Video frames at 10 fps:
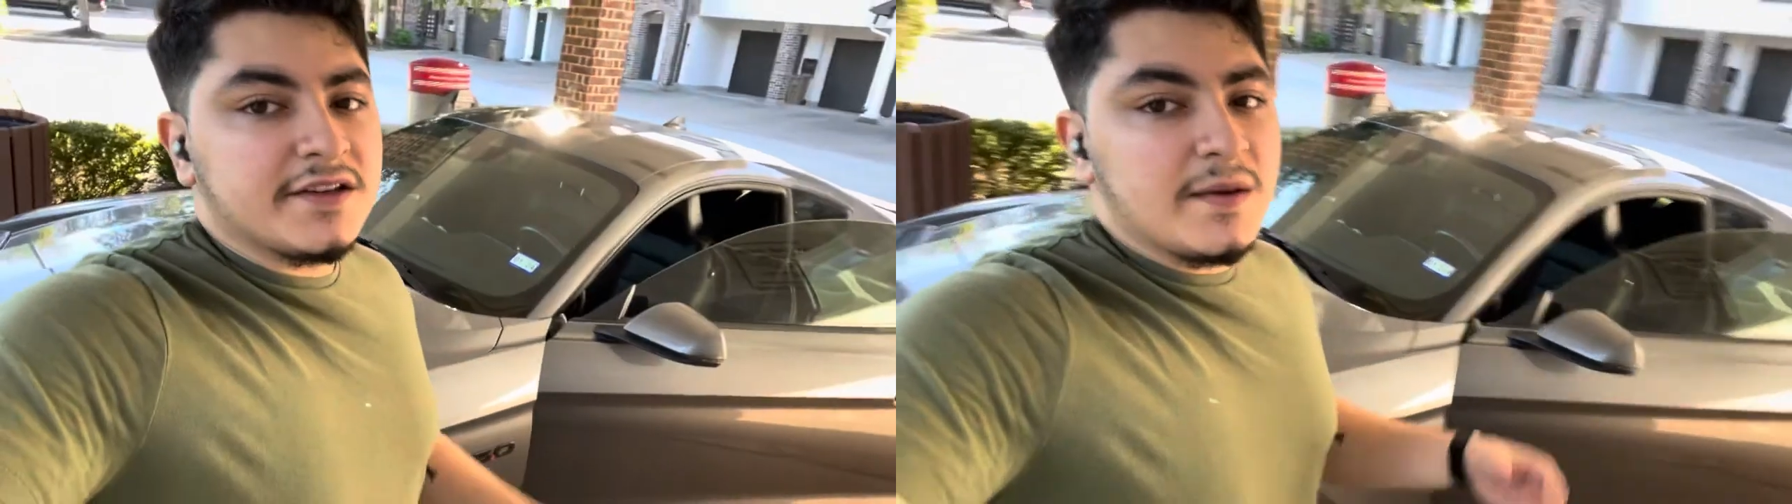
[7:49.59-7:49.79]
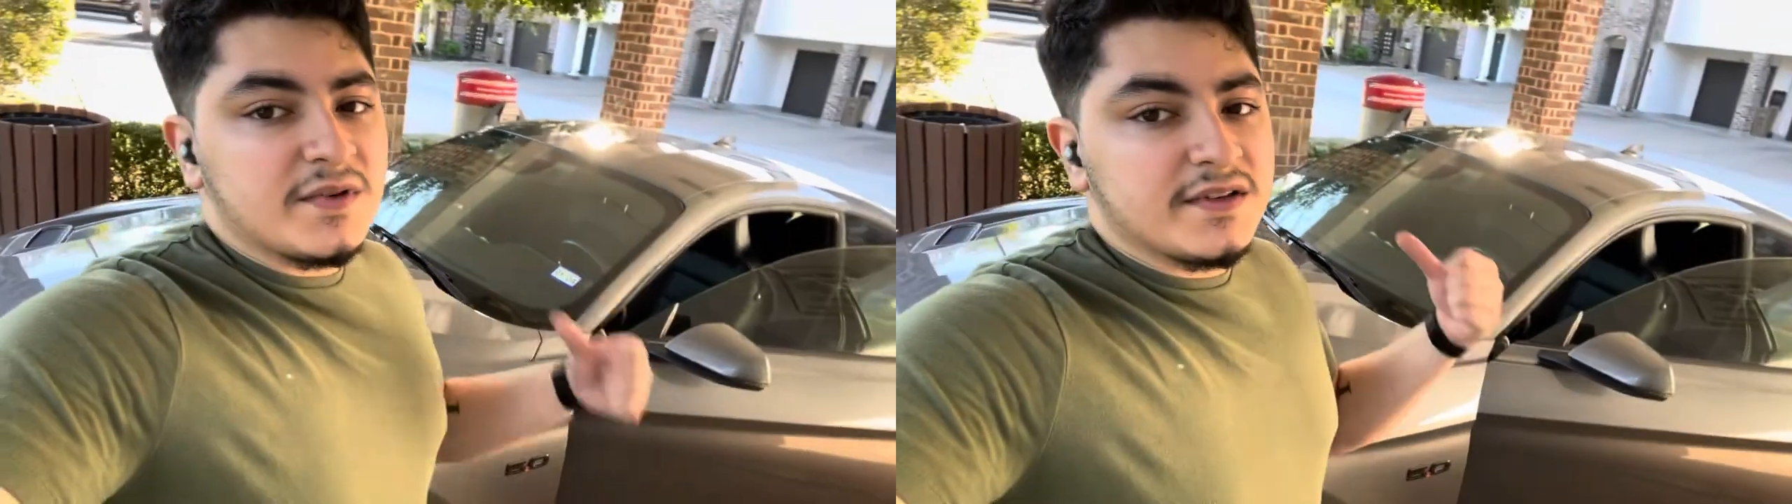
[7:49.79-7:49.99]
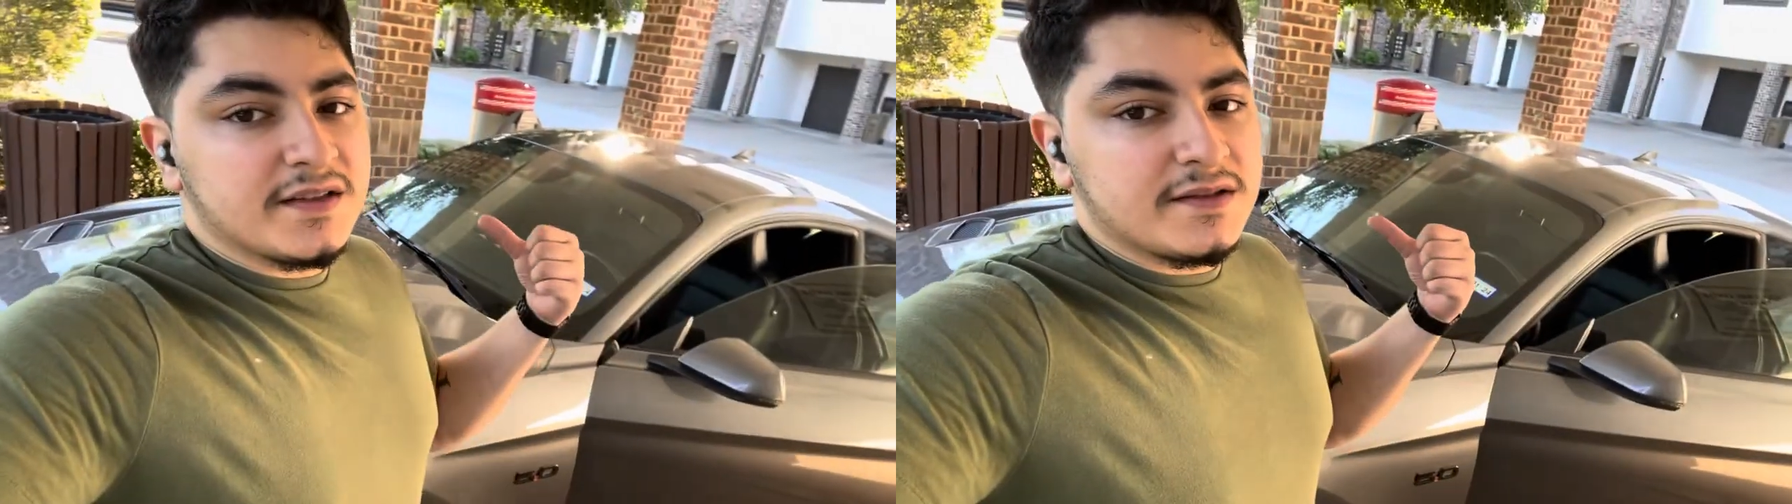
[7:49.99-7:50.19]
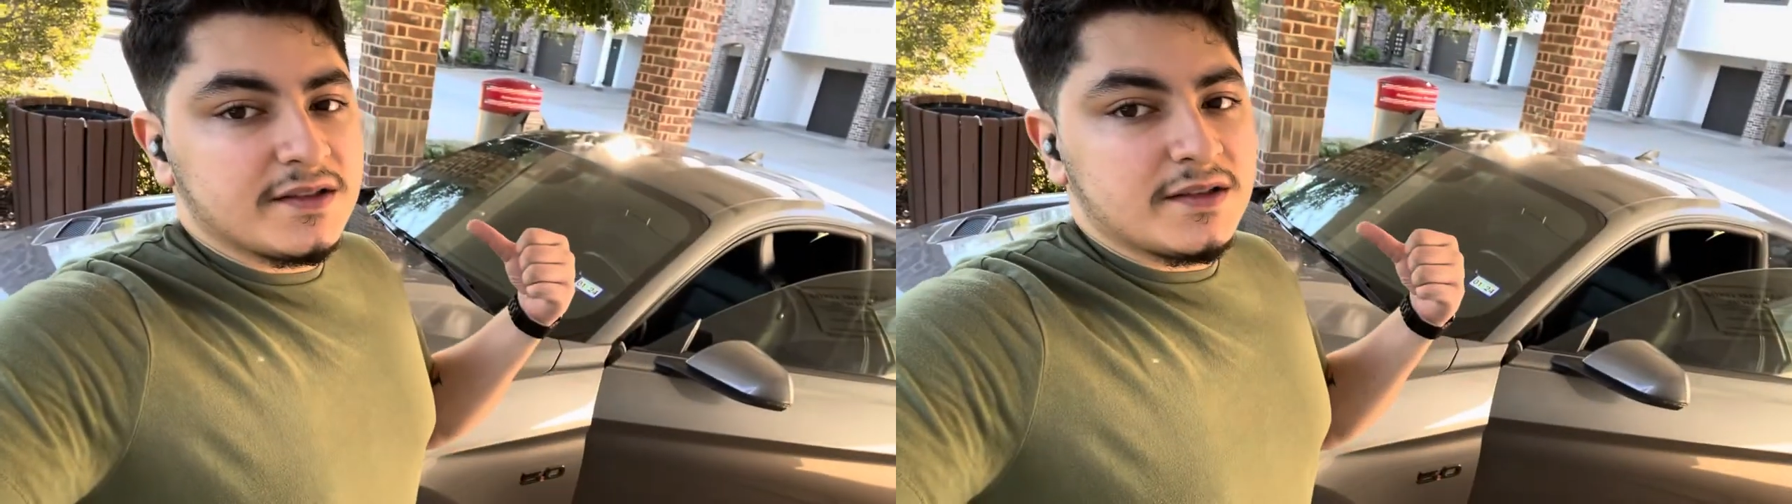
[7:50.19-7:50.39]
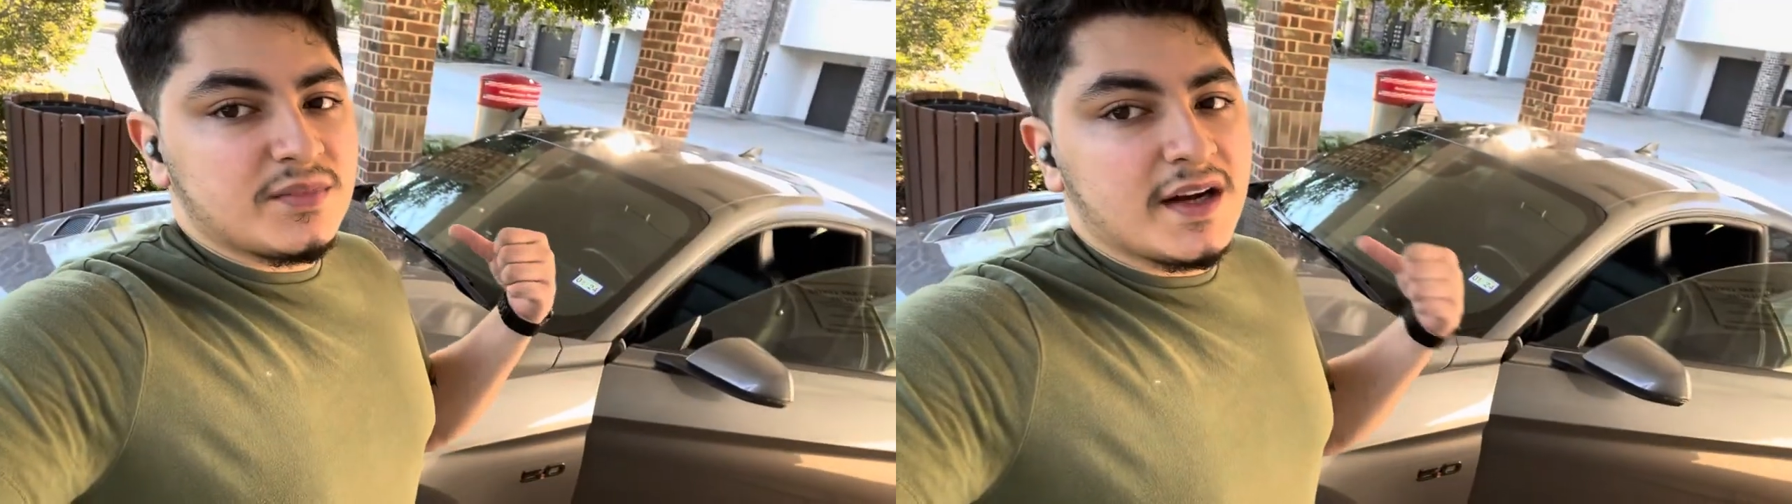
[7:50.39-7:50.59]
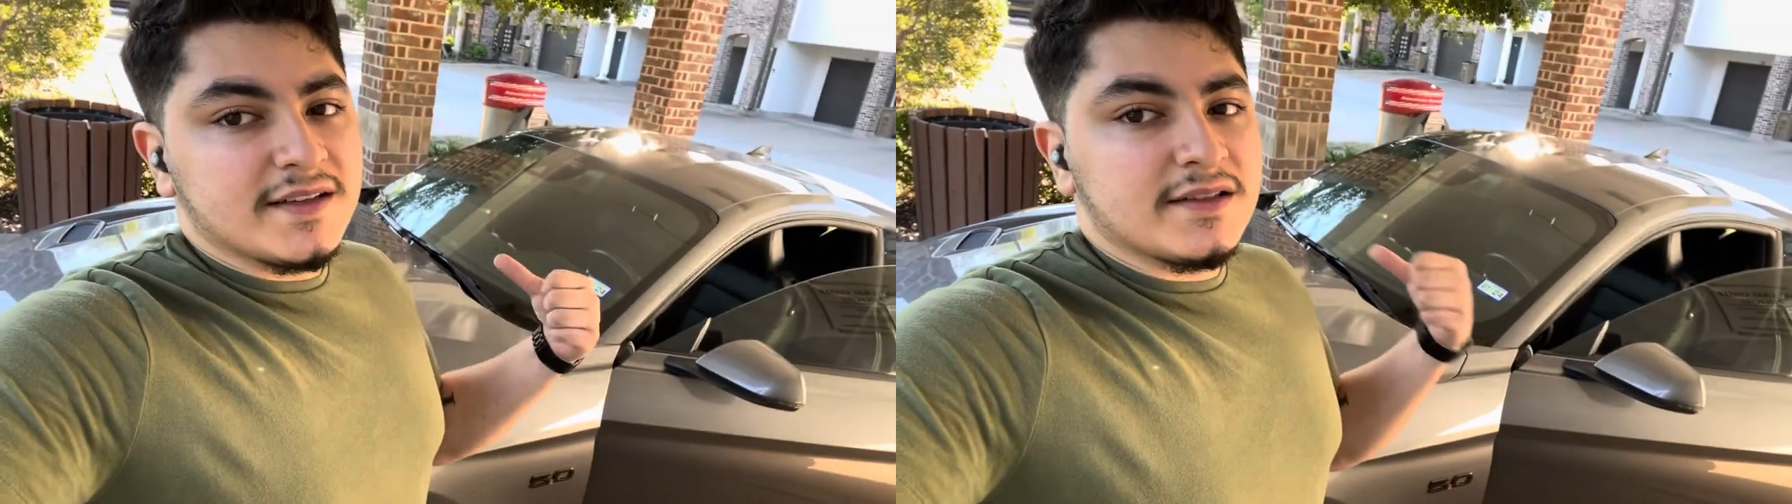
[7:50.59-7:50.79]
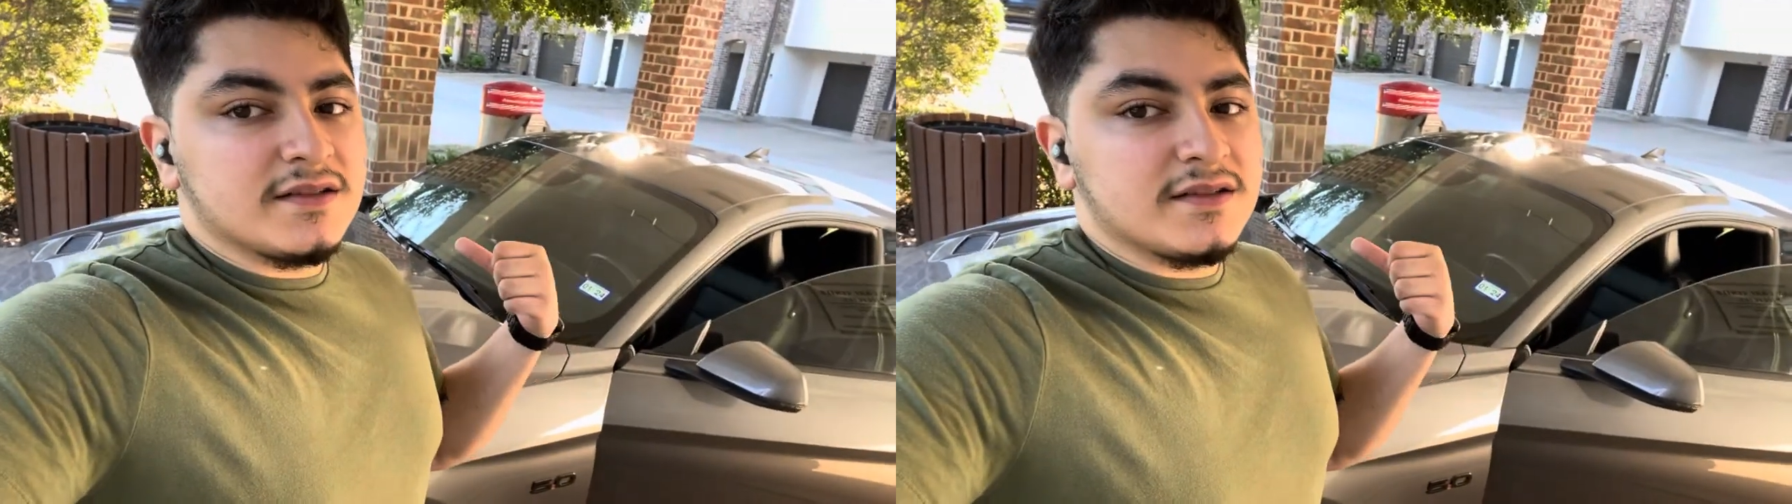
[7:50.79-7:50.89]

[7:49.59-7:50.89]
grab one of these for a good price,